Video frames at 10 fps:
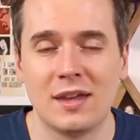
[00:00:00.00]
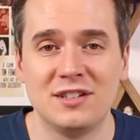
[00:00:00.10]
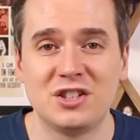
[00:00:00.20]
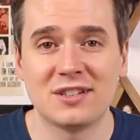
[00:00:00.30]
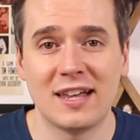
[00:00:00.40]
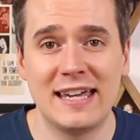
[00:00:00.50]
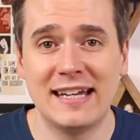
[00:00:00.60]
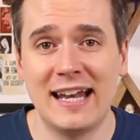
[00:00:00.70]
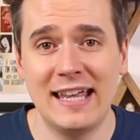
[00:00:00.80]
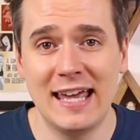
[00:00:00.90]
just like in
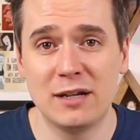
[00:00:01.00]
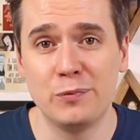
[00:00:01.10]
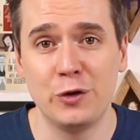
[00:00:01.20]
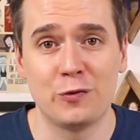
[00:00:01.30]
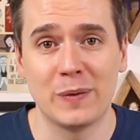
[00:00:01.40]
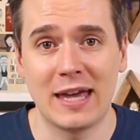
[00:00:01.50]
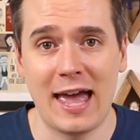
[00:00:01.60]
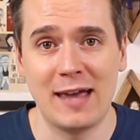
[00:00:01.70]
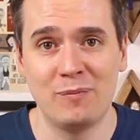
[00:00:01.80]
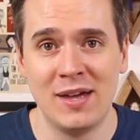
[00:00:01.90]
any hidden movement
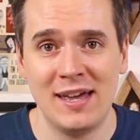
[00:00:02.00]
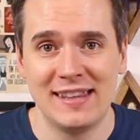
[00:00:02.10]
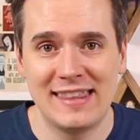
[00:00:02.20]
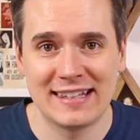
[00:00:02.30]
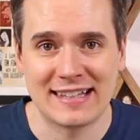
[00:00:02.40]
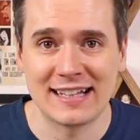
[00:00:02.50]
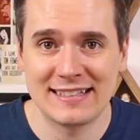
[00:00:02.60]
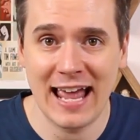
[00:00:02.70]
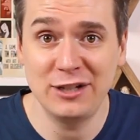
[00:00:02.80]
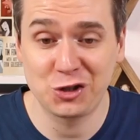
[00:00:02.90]
game, there's that
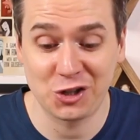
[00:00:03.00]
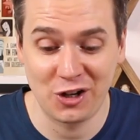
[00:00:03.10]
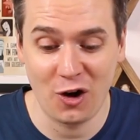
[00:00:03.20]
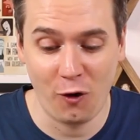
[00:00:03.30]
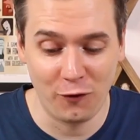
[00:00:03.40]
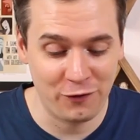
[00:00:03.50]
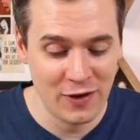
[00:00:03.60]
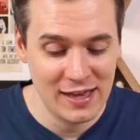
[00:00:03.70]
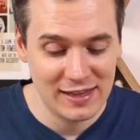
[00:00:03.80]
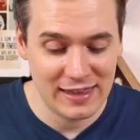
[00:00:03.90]
tension of
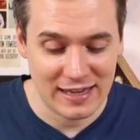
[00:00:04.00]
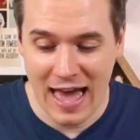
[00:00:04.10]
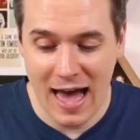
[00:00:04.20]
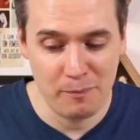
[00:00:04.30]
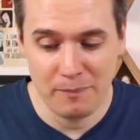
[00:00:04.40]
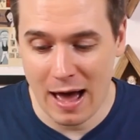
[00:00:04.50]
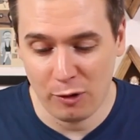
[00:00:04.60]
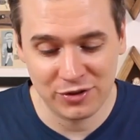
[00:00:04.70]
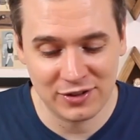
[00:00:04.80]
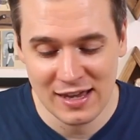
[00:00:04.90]
the cat and
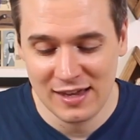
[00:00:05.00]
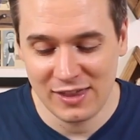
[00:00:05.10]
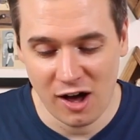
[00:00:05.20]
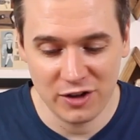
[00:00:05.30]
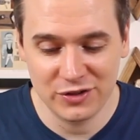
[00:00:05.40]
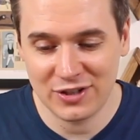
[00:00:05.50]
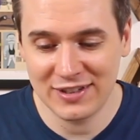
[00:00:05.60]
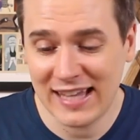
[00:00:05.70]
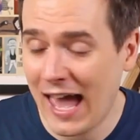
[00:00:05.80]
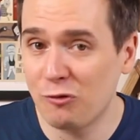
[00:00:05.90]
mouse, the
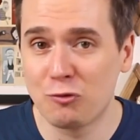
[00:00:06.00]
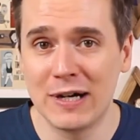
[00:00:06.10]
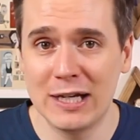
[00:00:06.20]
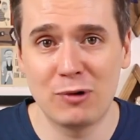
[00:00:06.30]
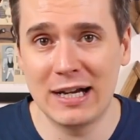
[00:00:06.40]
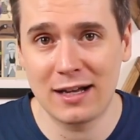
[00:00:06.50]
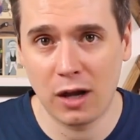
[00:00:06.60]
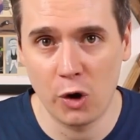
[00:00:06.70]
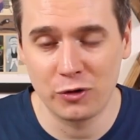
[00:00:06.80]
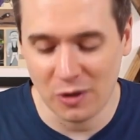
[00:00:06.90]
hunters getting really, really
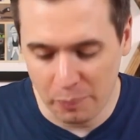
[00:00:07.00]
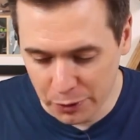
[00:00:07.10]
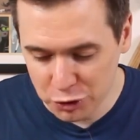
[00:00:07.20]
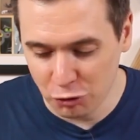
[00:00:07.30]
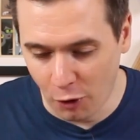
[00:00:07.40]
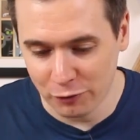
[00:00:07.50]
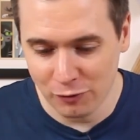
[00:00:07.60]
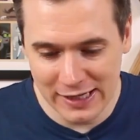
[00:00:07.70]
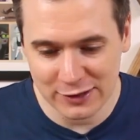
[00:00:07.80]
close and Patron really